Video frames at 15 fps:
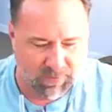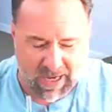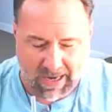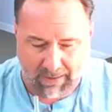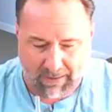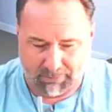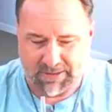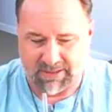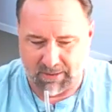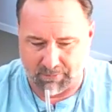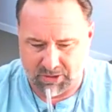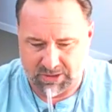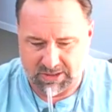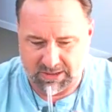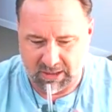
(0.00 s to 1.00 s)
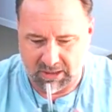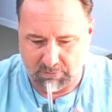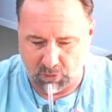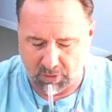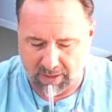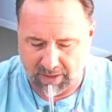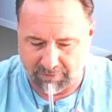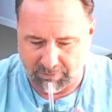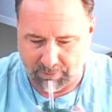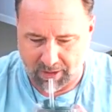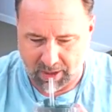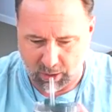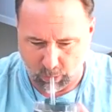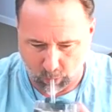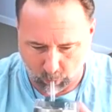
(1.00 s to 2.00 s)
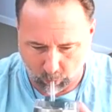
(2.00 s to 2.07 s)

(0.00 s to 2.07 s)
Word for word: Happy summer. She's saying good morning to everybody.